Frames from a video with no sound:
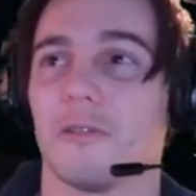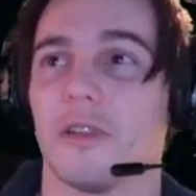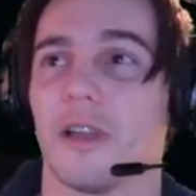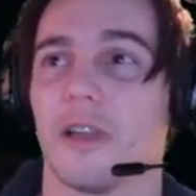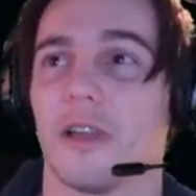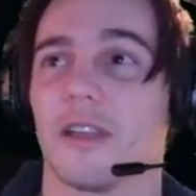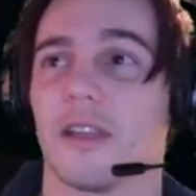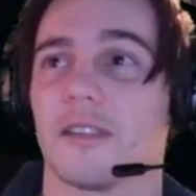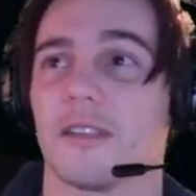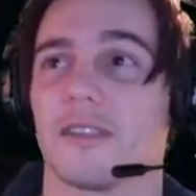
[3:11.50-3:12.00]

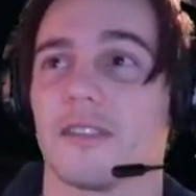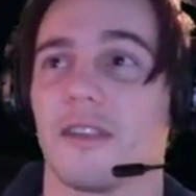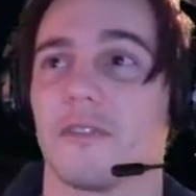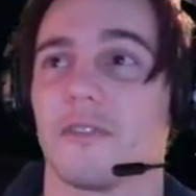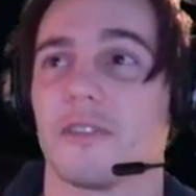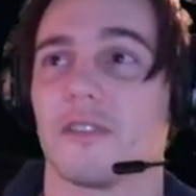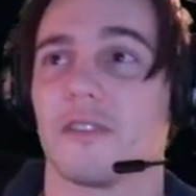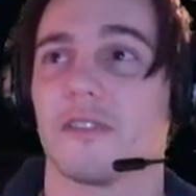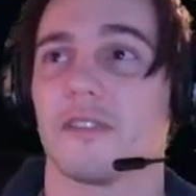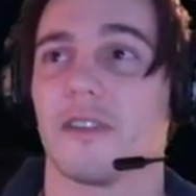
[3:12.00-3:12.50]
except
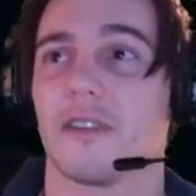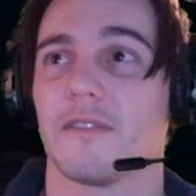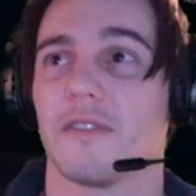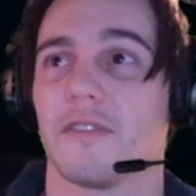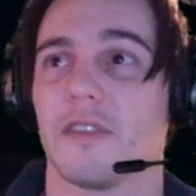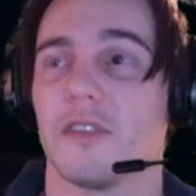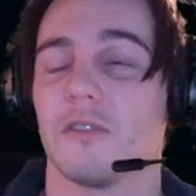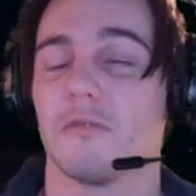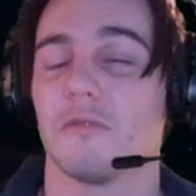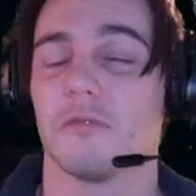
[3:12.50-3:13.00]
for the stuff
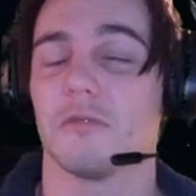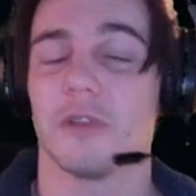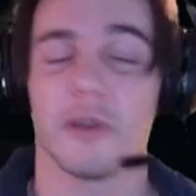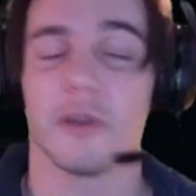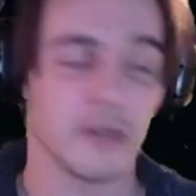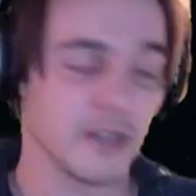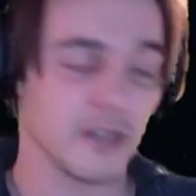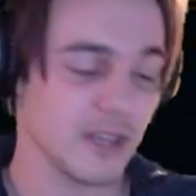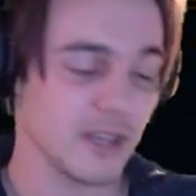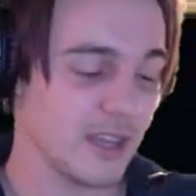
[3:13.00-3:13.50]
that you
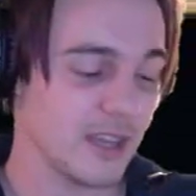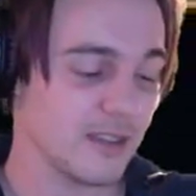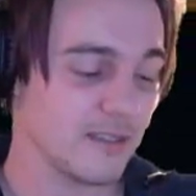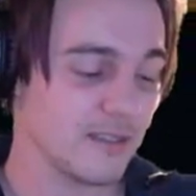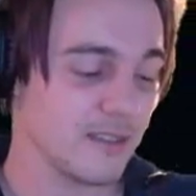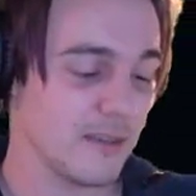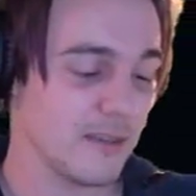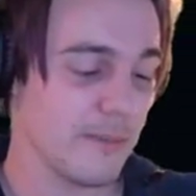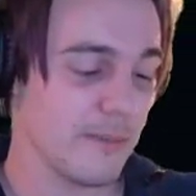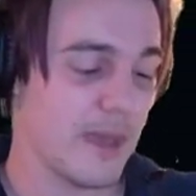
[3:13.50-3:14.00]
loaded
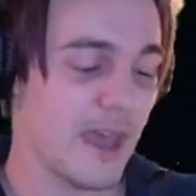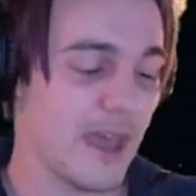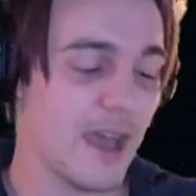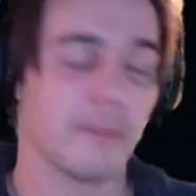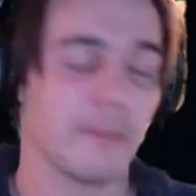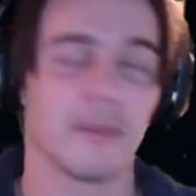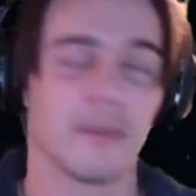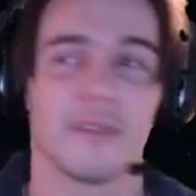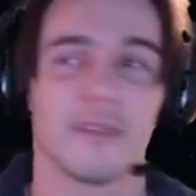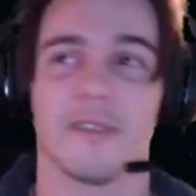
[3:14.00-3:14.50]
into the
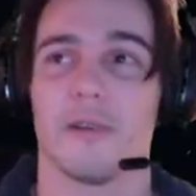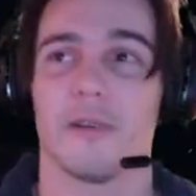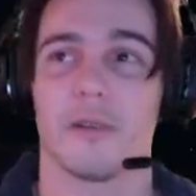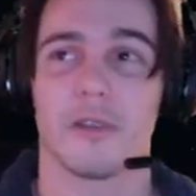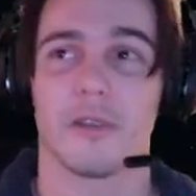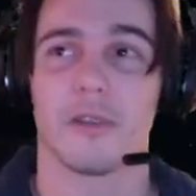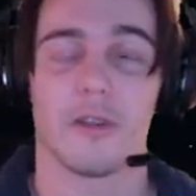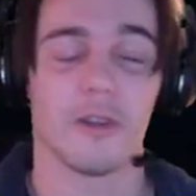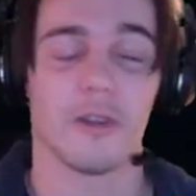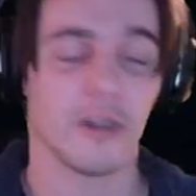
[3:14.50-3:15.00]
map. So
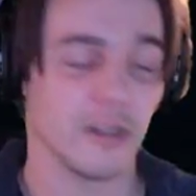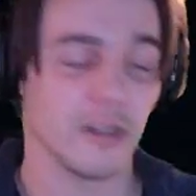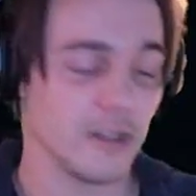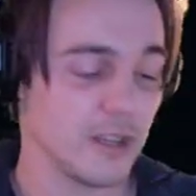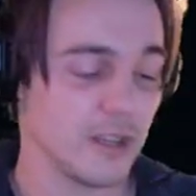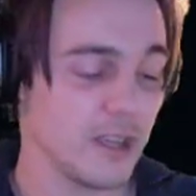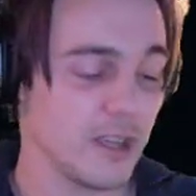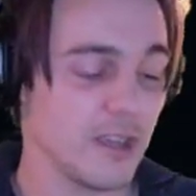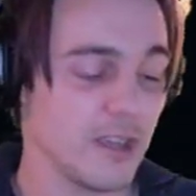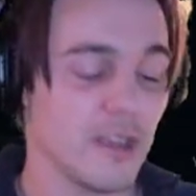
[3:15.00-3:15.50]

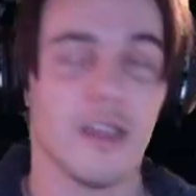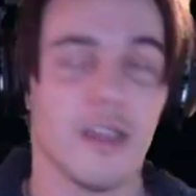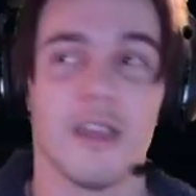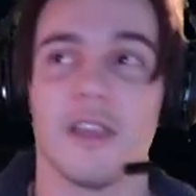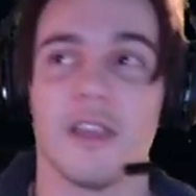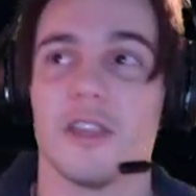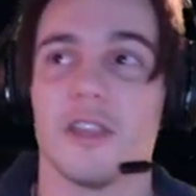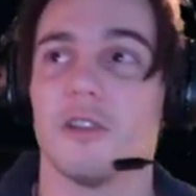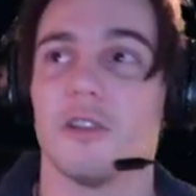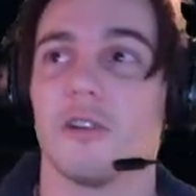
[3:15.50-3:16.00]
currently,
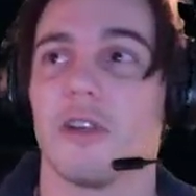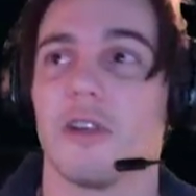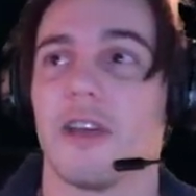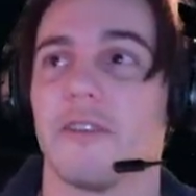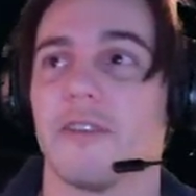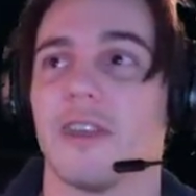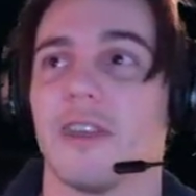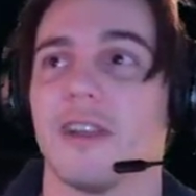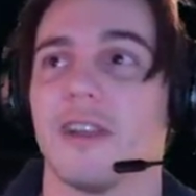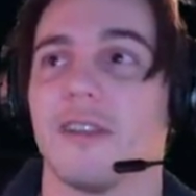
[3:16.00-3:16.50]
you don't
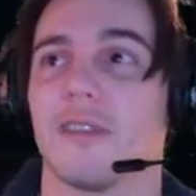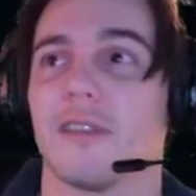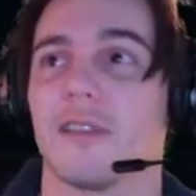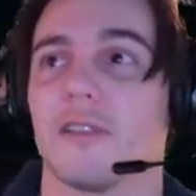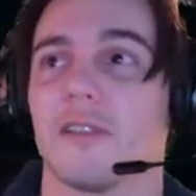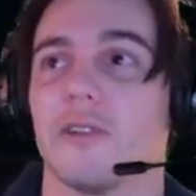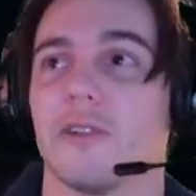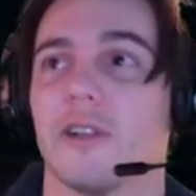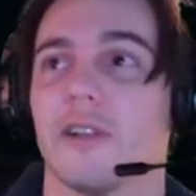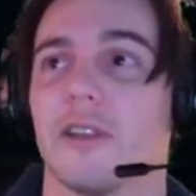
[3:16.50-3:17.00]
have anything
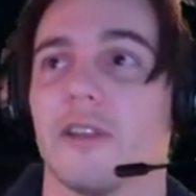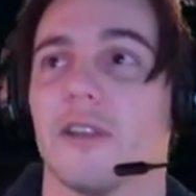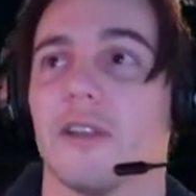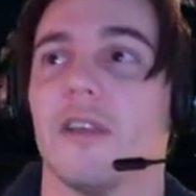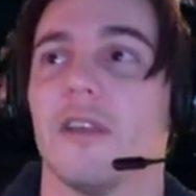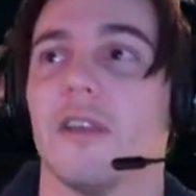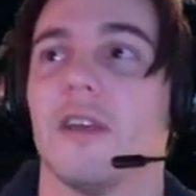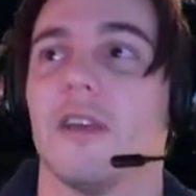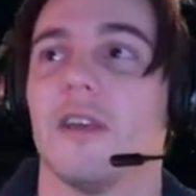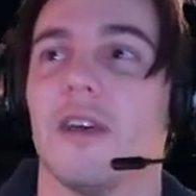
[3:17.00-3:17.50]
loaded
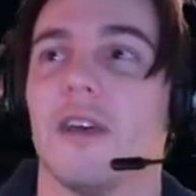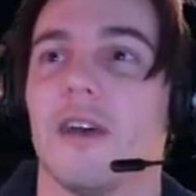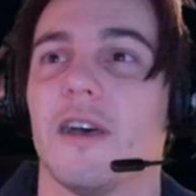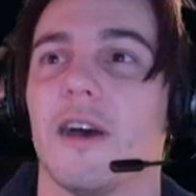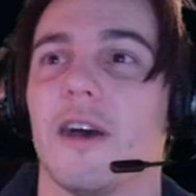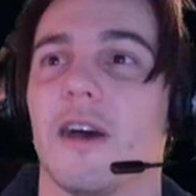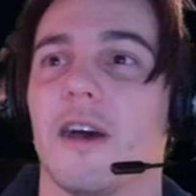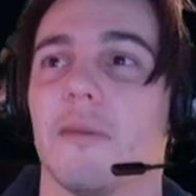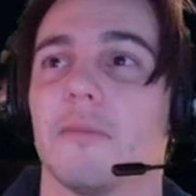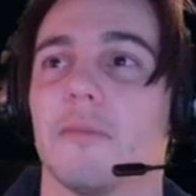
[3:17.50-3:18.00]

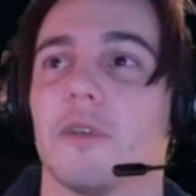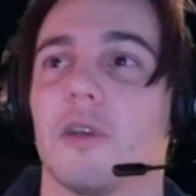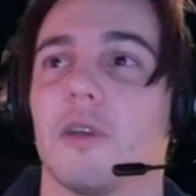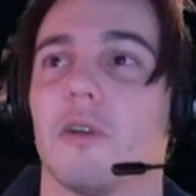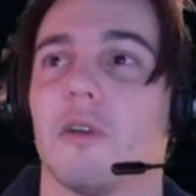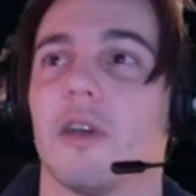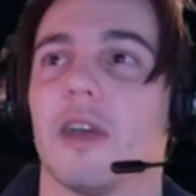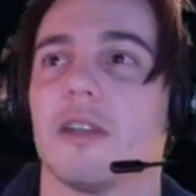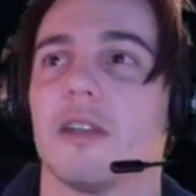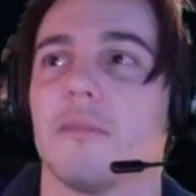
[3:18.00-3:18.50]
in. Go
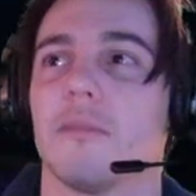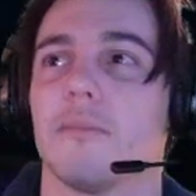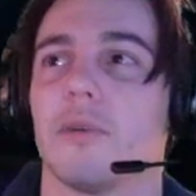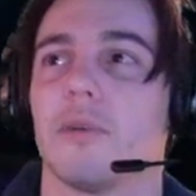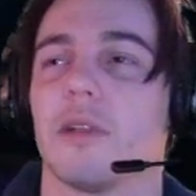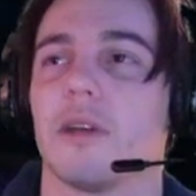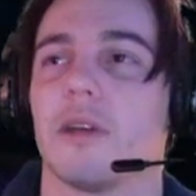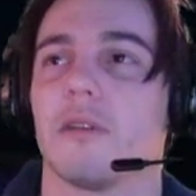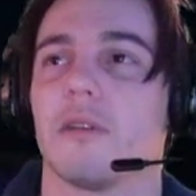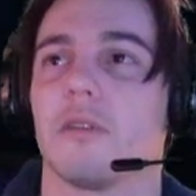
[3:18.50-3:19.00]
ahead and
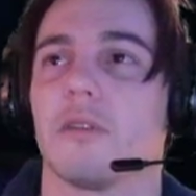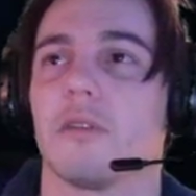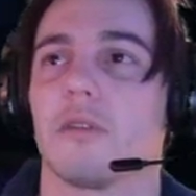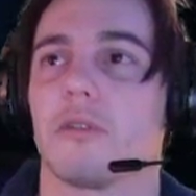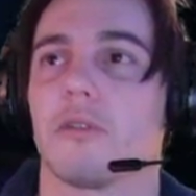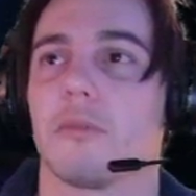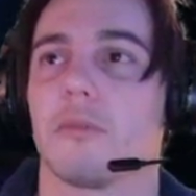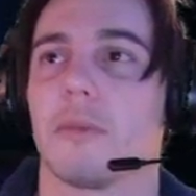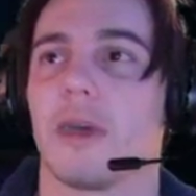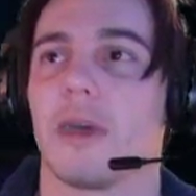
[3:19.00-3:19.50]
pull out your
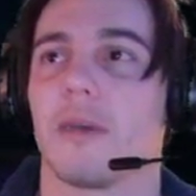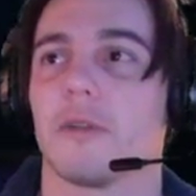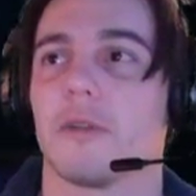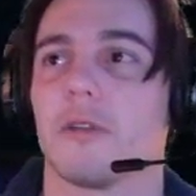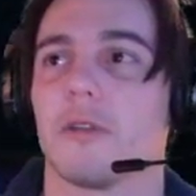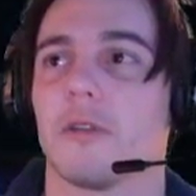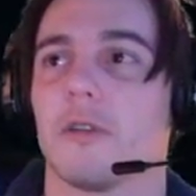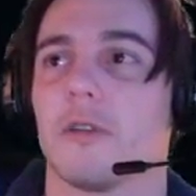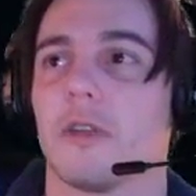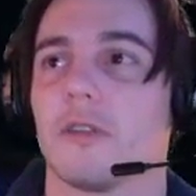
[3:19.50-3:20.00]

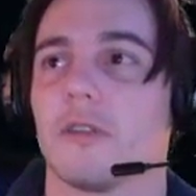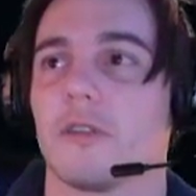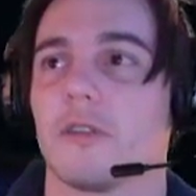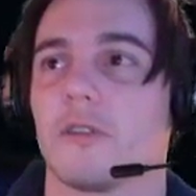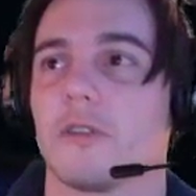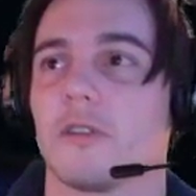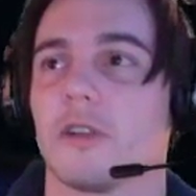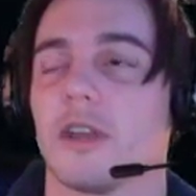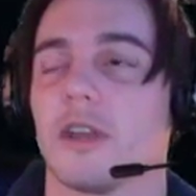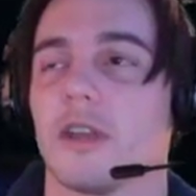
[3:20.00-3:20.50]
thermometer and
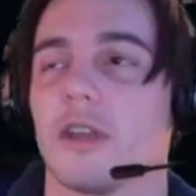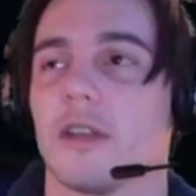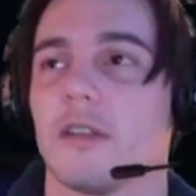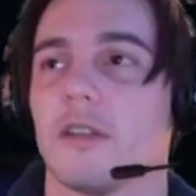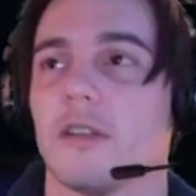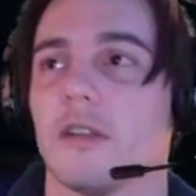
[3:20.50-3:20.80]
turn it on.